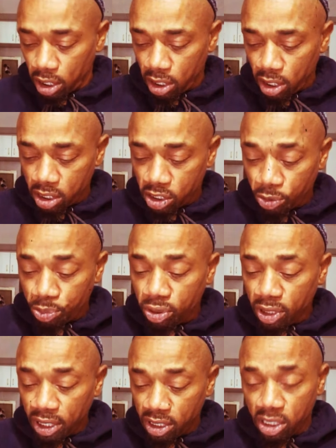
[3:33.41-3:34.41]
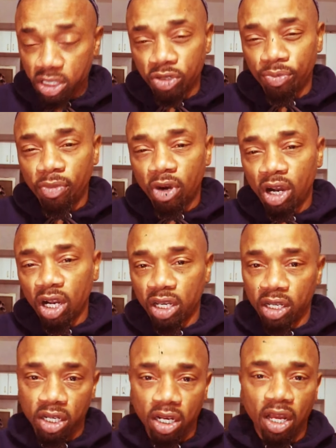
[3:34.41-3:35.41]
it's a place, it's a marker
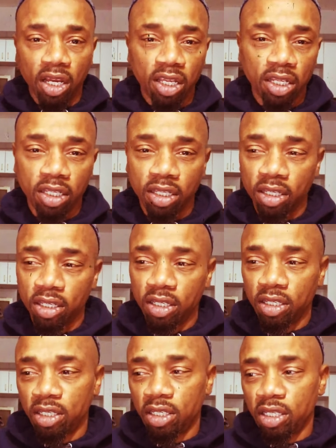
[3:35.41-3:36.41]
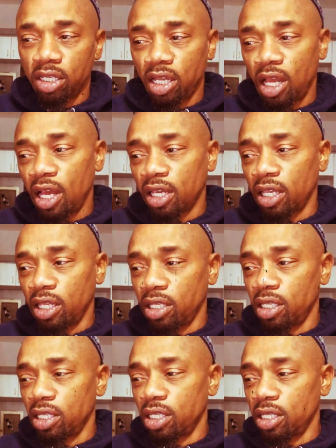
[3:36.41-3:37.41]
that I can I can
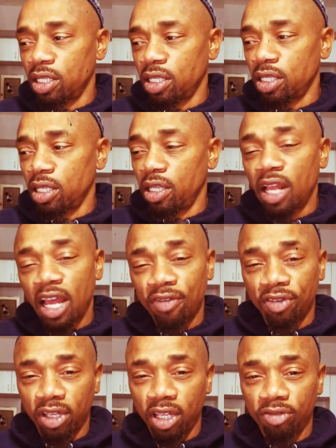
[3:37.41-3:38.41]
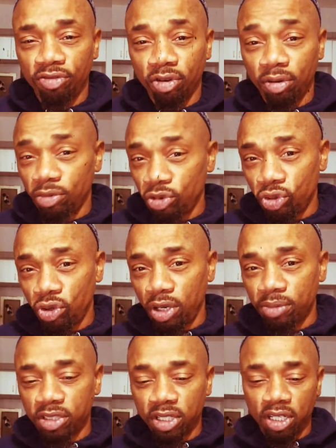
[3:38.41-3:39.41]
navigate from. You know what
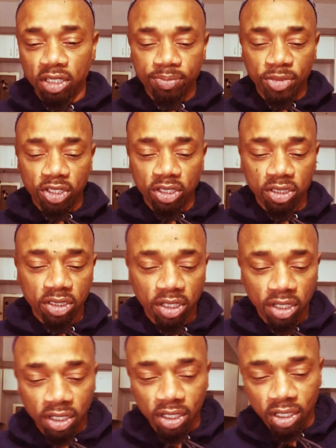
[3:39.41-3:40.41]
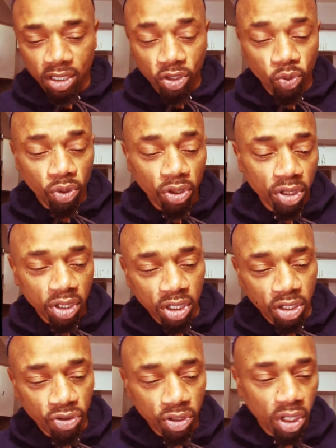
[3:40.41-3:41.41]
I'm saying? It's because the word of the
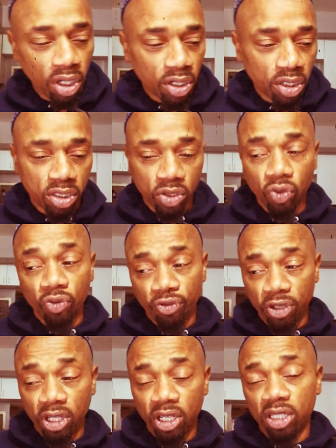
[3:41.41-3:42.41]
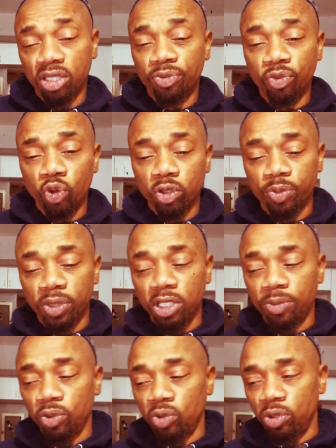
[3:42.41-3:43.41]
creator is so vague for most
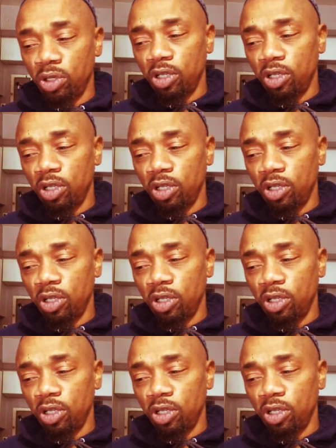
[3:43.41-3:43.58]
people